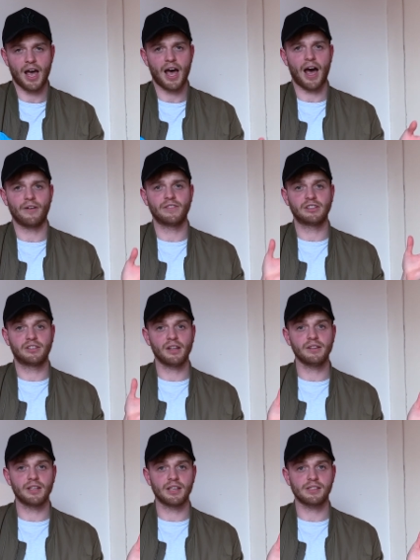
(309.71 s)
Having done
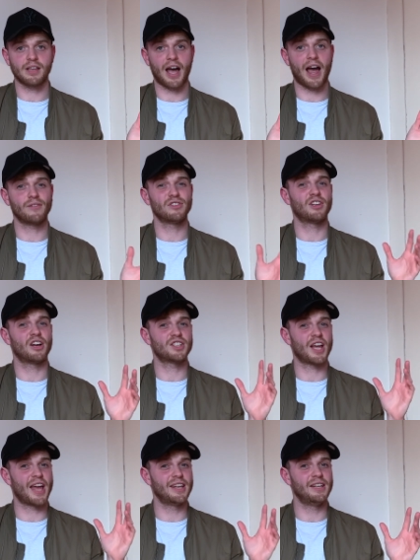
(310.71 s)
this, I haven't touched
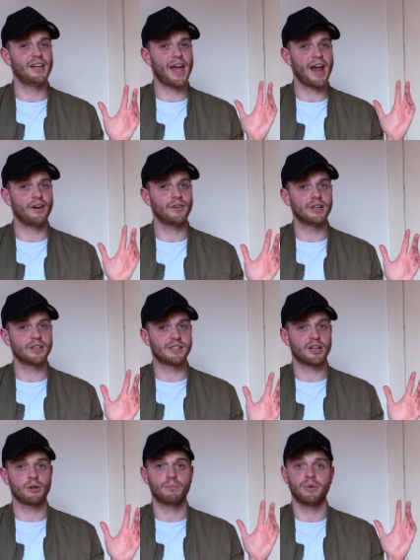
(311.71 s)
any areas that
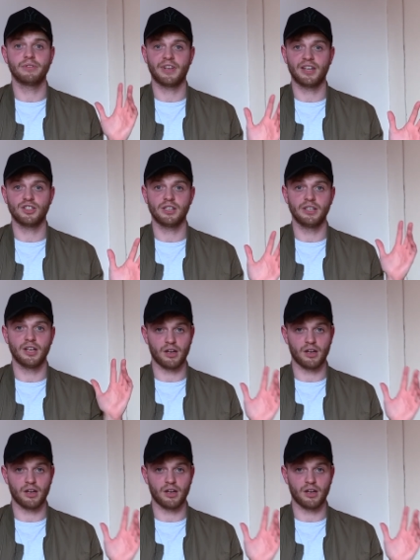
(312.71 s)
are potentially